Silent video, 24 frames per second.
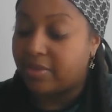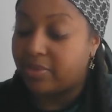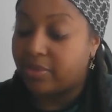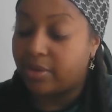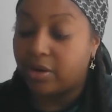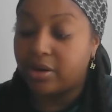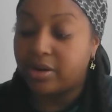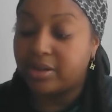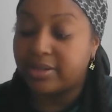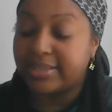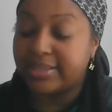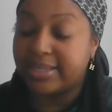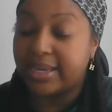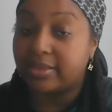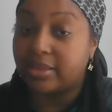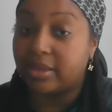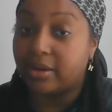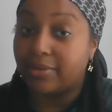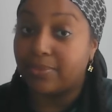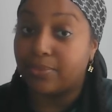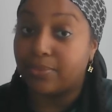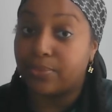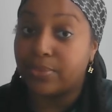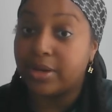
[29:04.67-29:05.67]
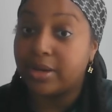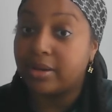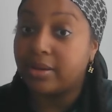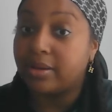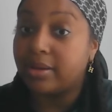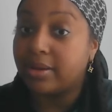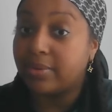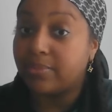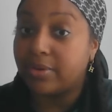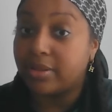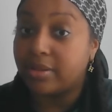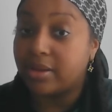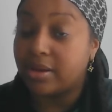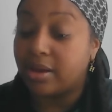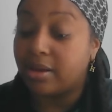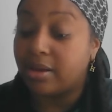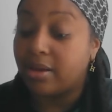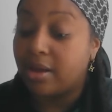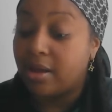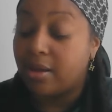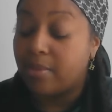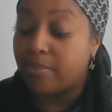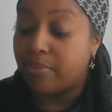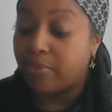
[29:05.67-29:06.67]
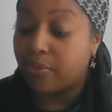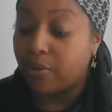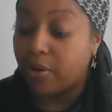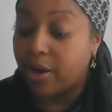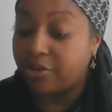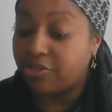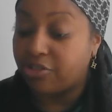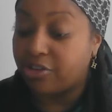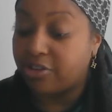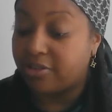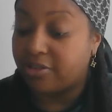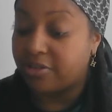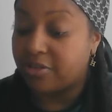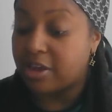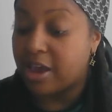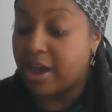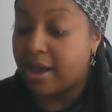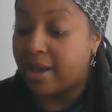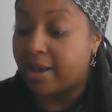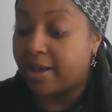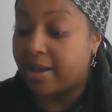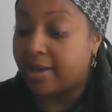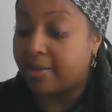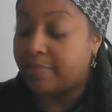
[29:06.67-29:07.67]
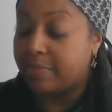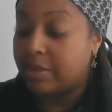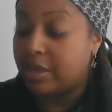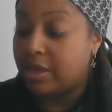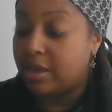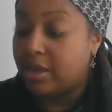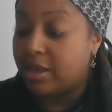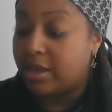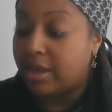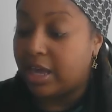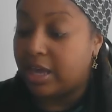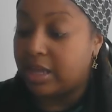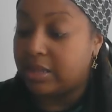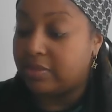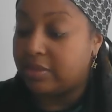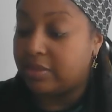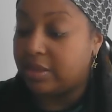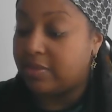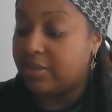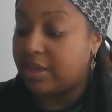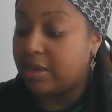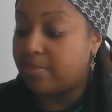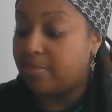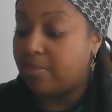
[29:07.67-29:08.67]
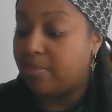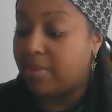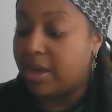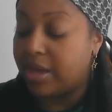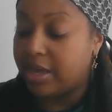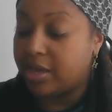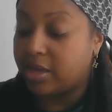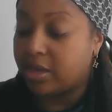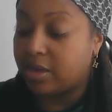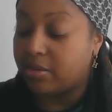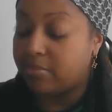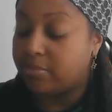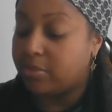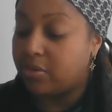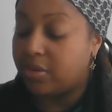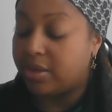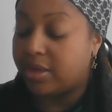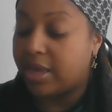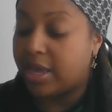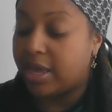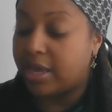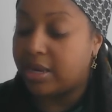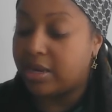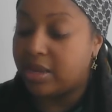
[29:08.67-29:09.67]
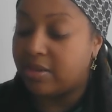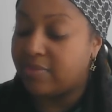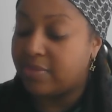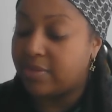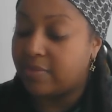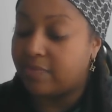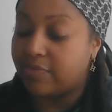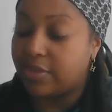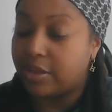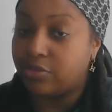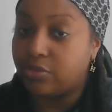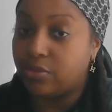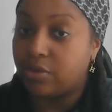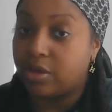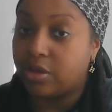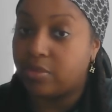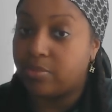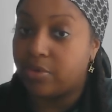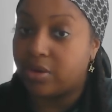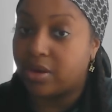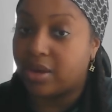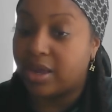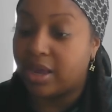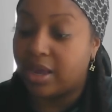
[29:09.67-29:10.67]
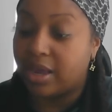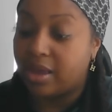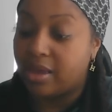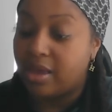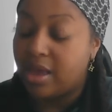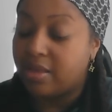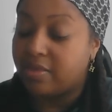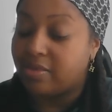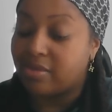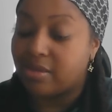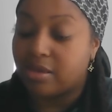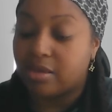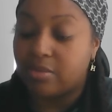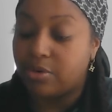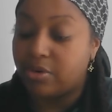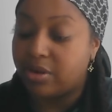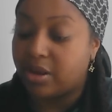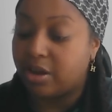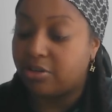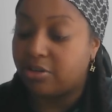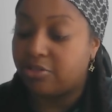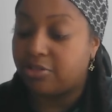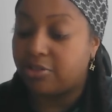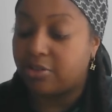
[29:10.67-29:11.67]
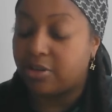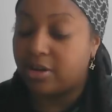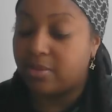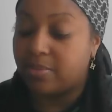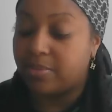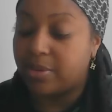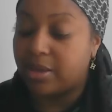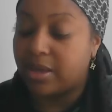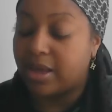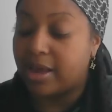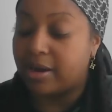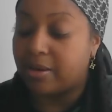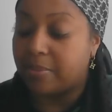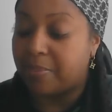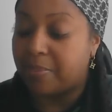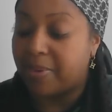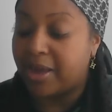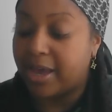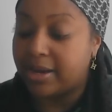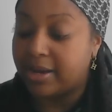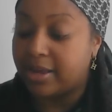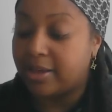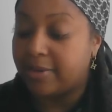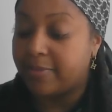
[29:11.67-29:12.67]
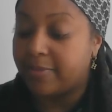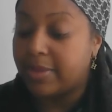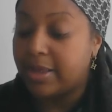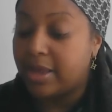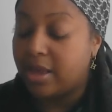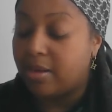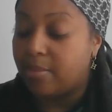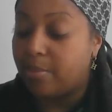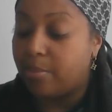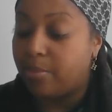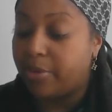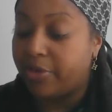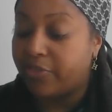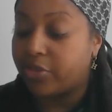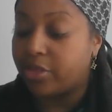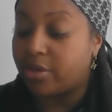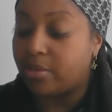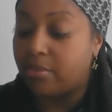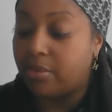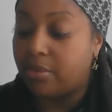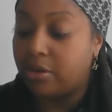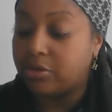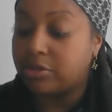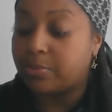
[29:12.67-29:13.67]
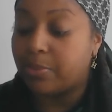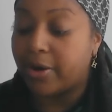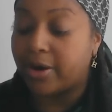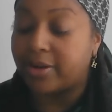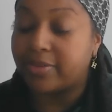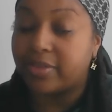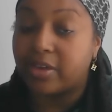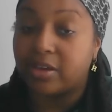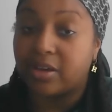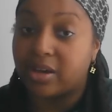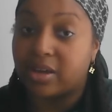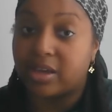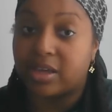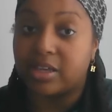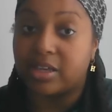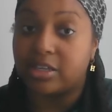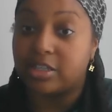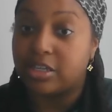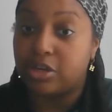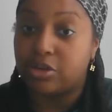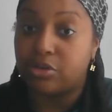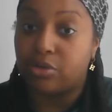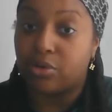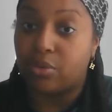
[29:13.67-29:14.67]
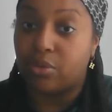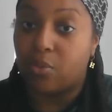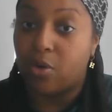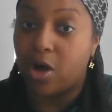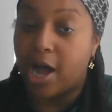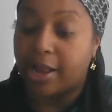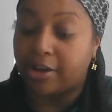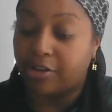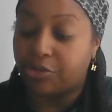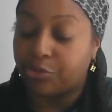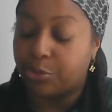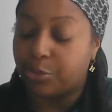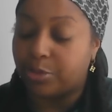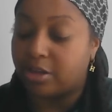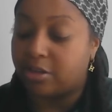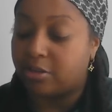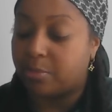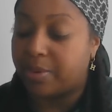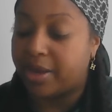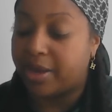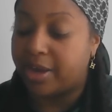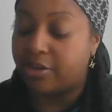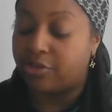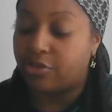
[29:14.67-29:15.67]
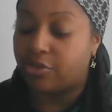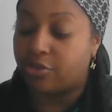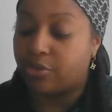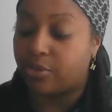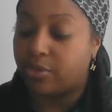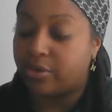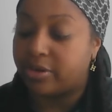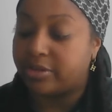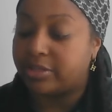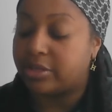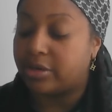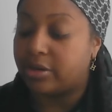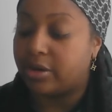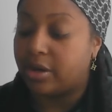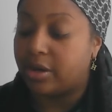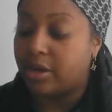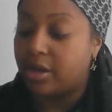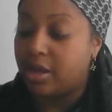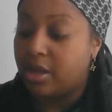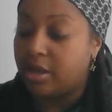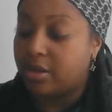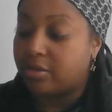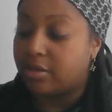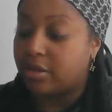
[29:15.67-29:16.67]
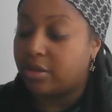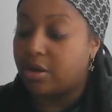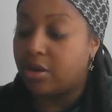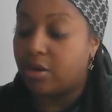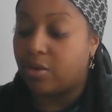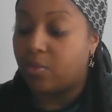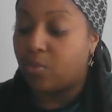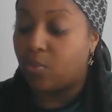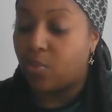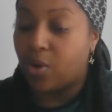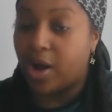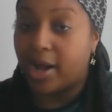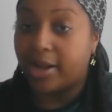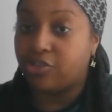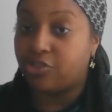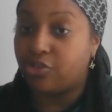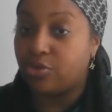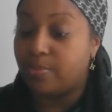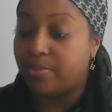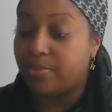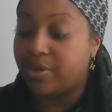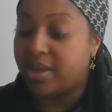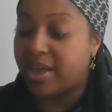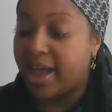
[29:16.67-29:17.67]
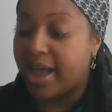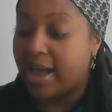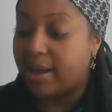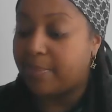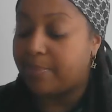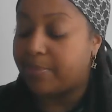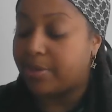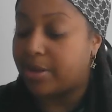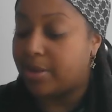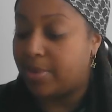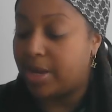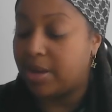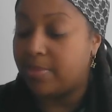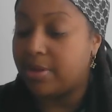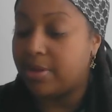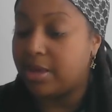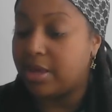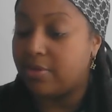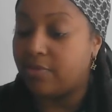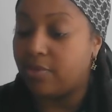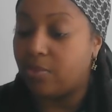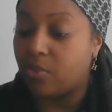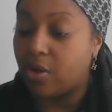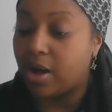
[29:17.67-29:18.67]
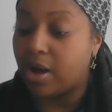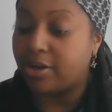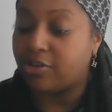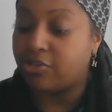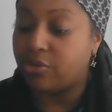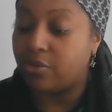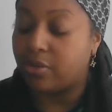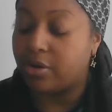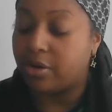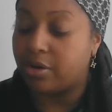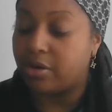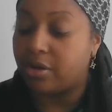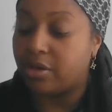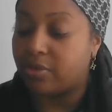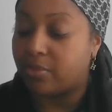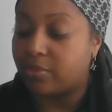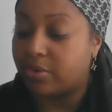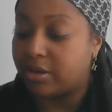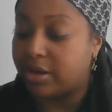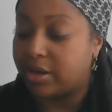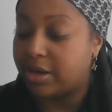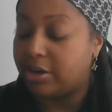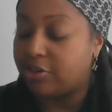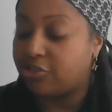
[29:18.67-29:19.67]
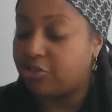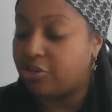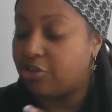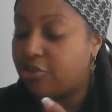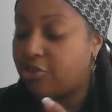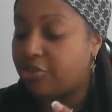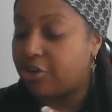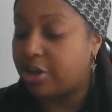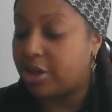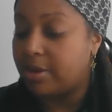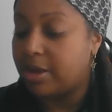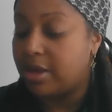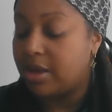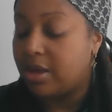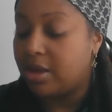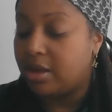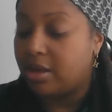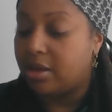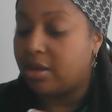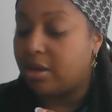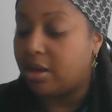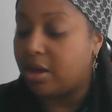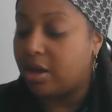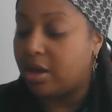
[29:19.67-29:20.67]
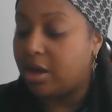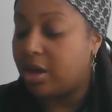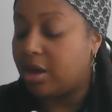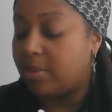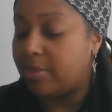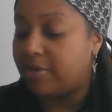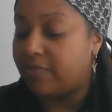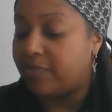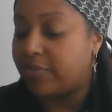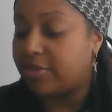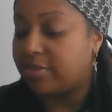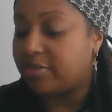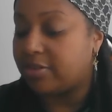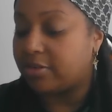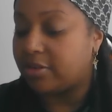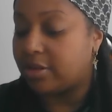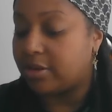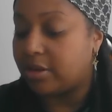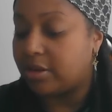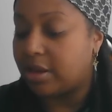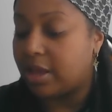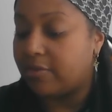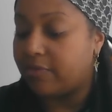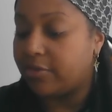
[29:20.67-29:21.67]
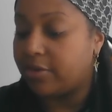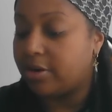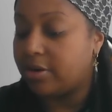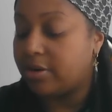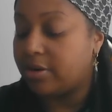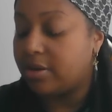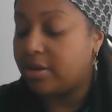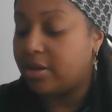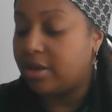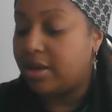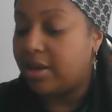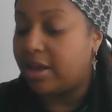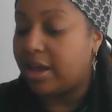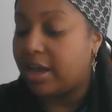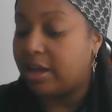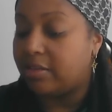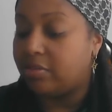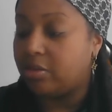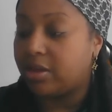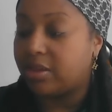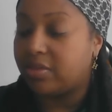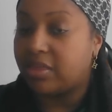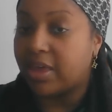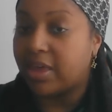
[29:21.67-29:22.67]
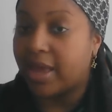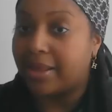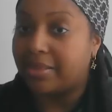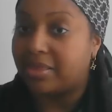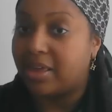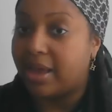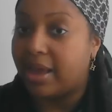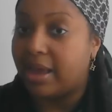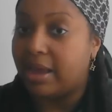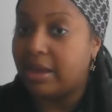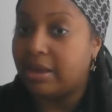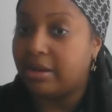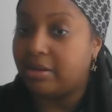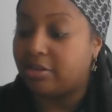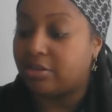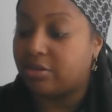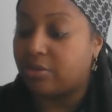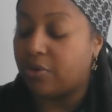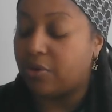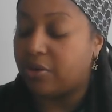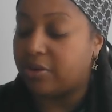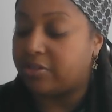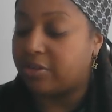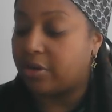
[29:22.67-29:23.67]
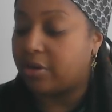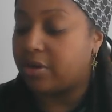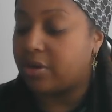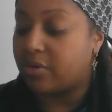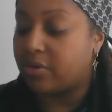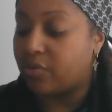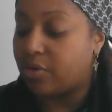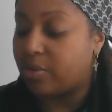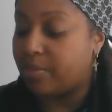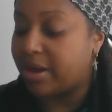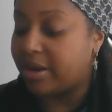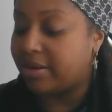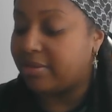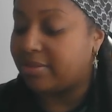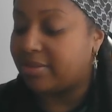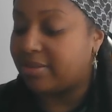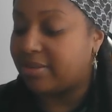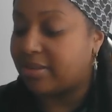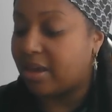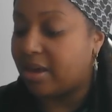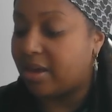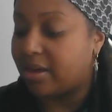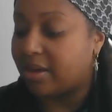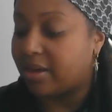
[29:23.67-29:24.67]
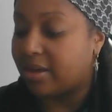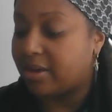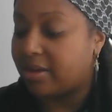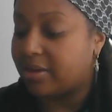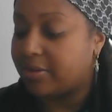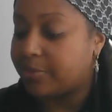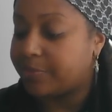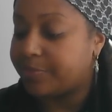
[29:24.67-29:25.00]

They're going to take their really, really precious time and then they may communicate and even if they do communicate the communication is going to be kind of petty but for the most part they're going to continue to watch with this page of swords here you know watch you be happy maybe even watch you in another relationship um if this is a lover and look at that the eight of swords they're going to remain stuck